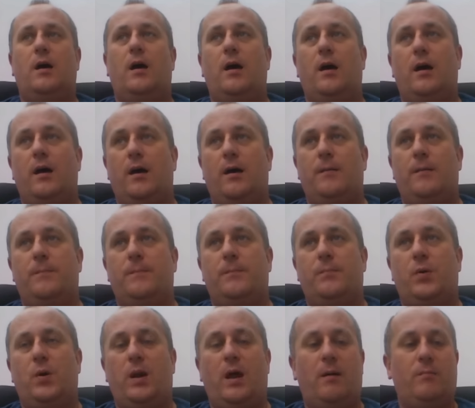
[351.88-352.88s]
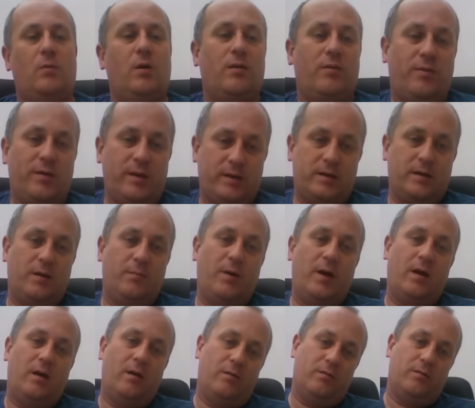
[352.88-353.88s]
Um, but I'm not thinking
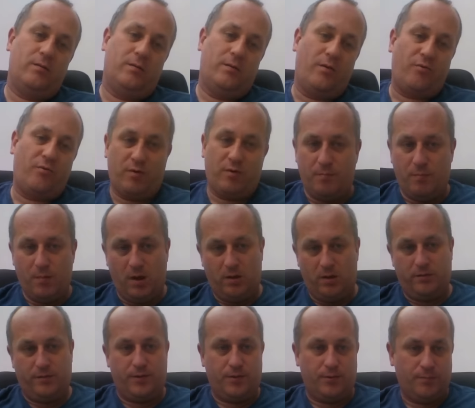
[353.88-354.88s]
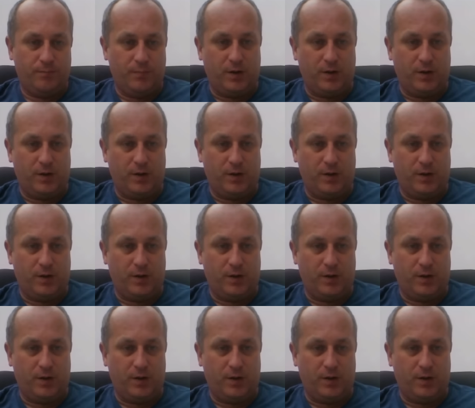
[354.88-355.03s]
about the three month